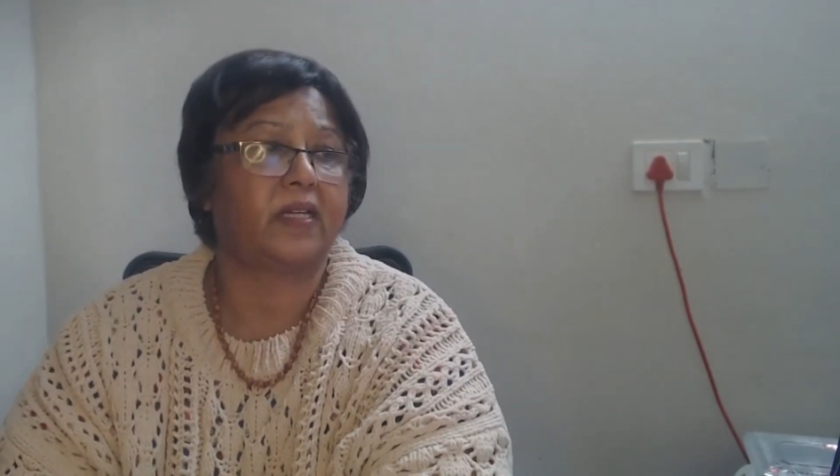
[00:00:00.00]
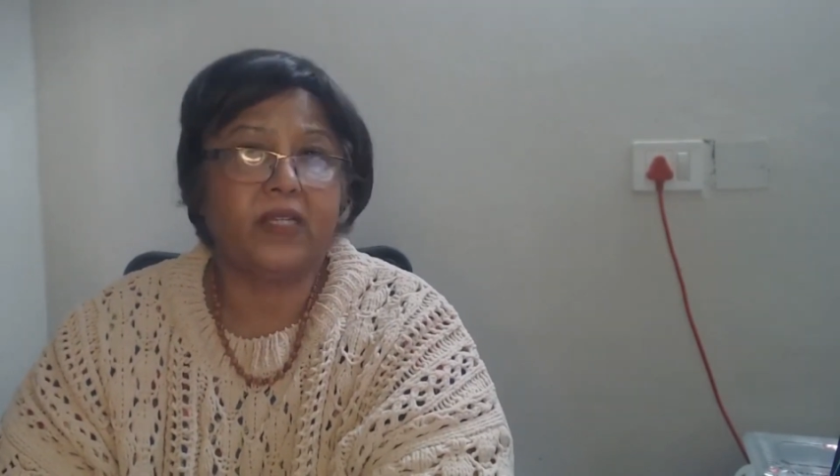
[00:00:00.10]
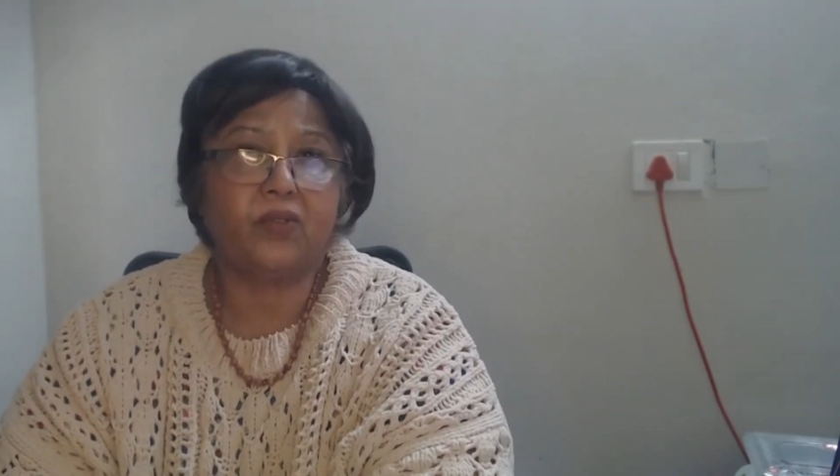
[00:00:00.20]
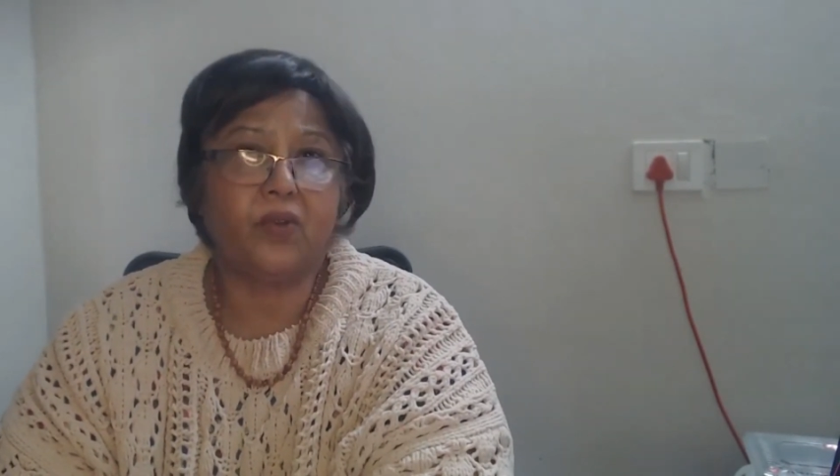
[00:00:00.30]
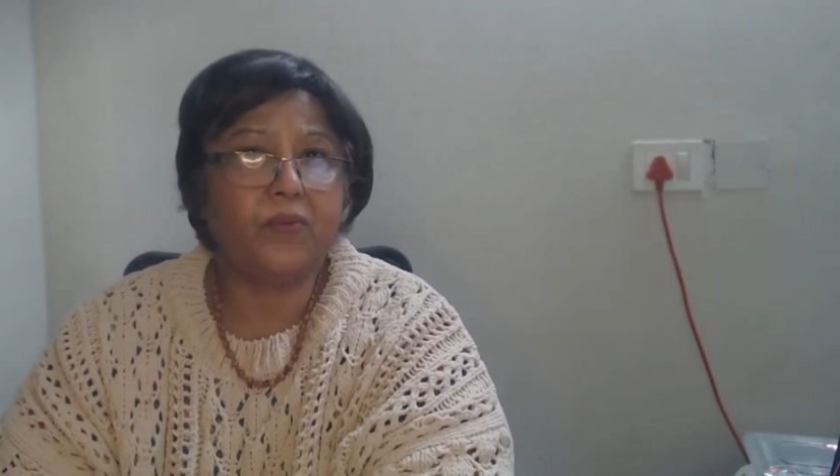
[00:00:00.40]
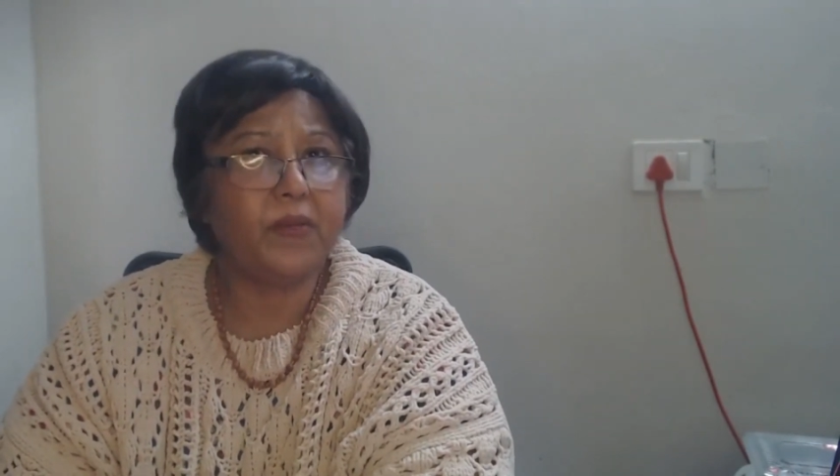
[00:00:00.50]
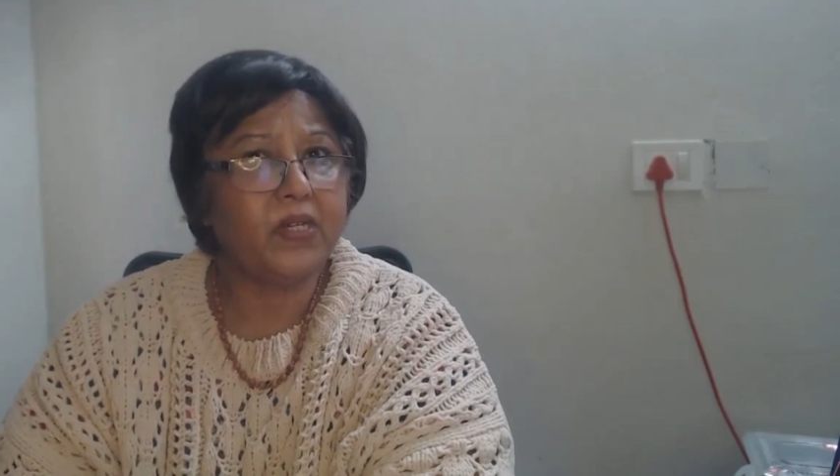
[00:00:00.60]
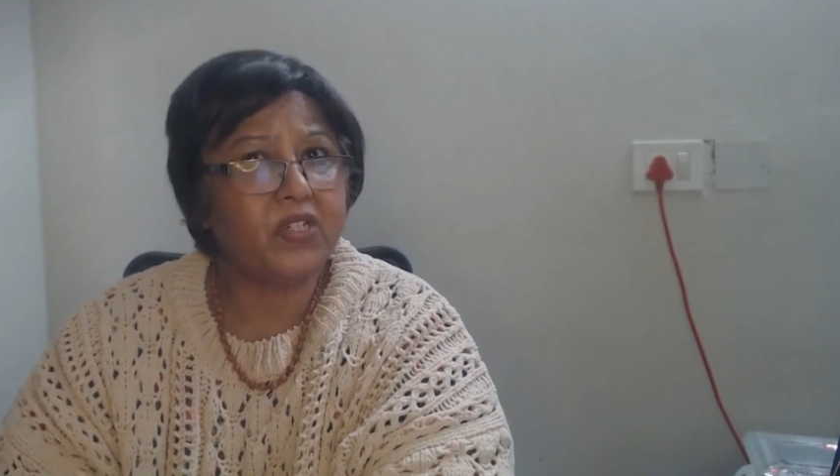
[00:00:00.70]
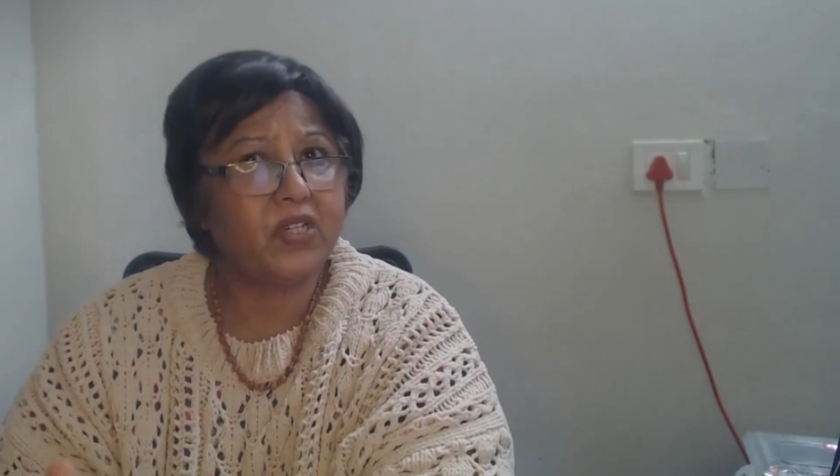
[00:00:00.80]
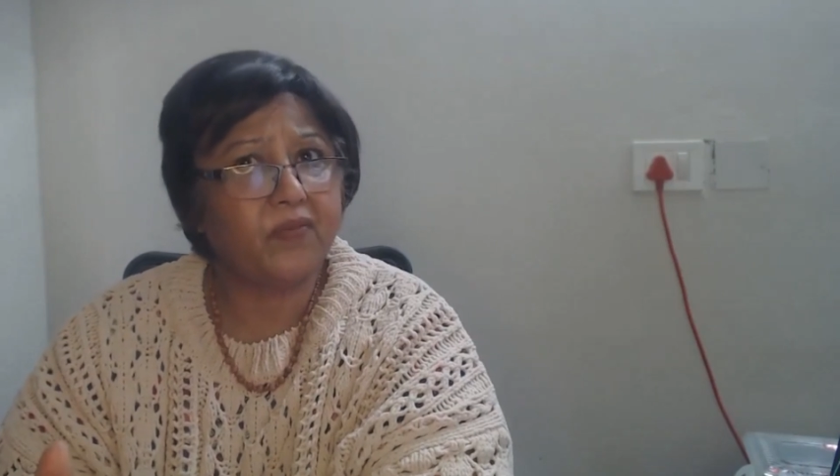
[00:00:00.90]
There's going to be a
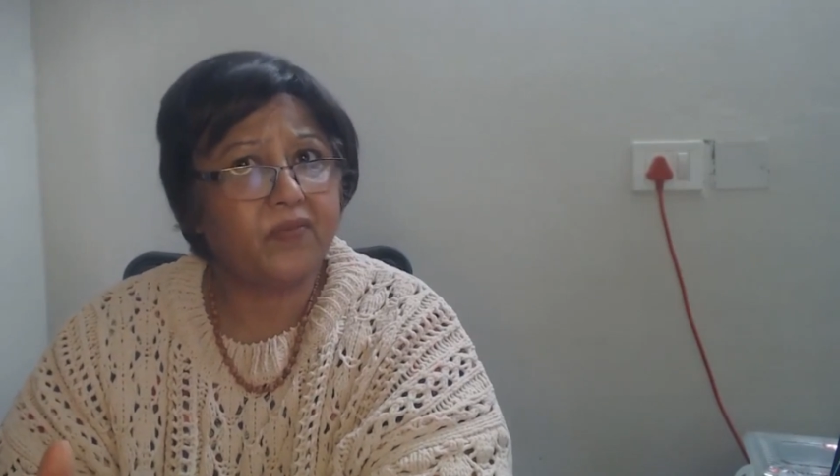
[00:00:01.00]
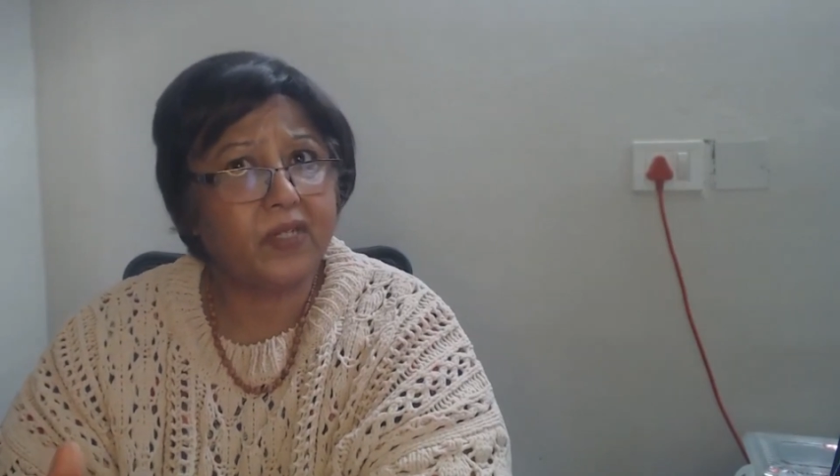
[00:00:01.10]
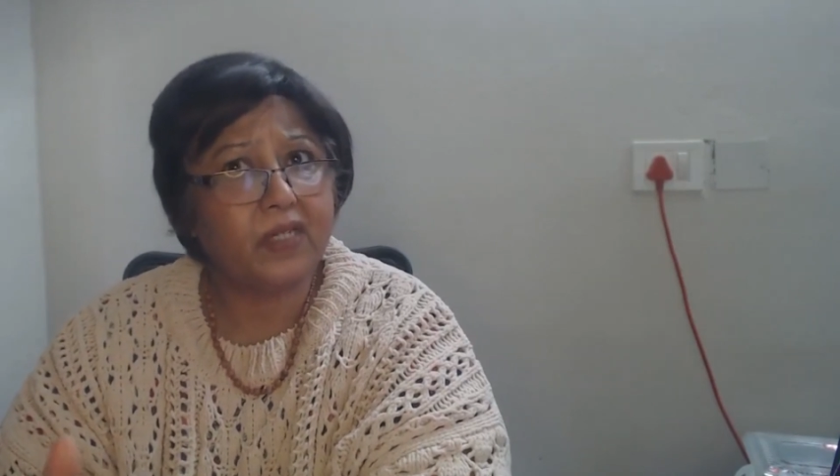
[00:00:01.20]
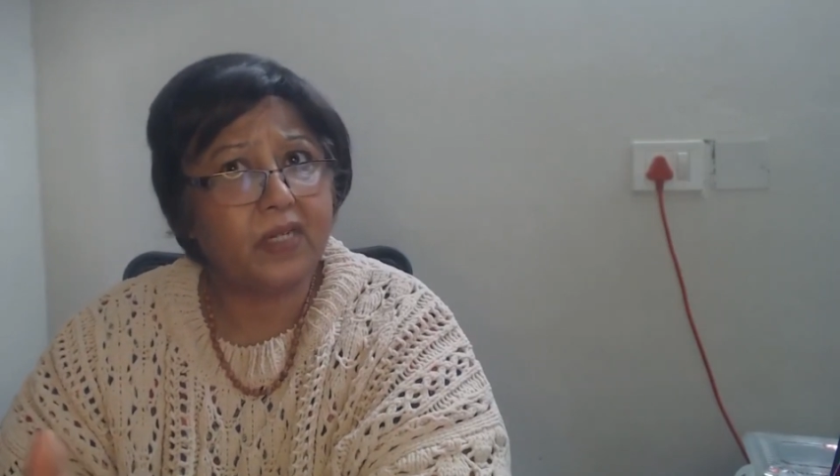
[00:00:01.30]
shift in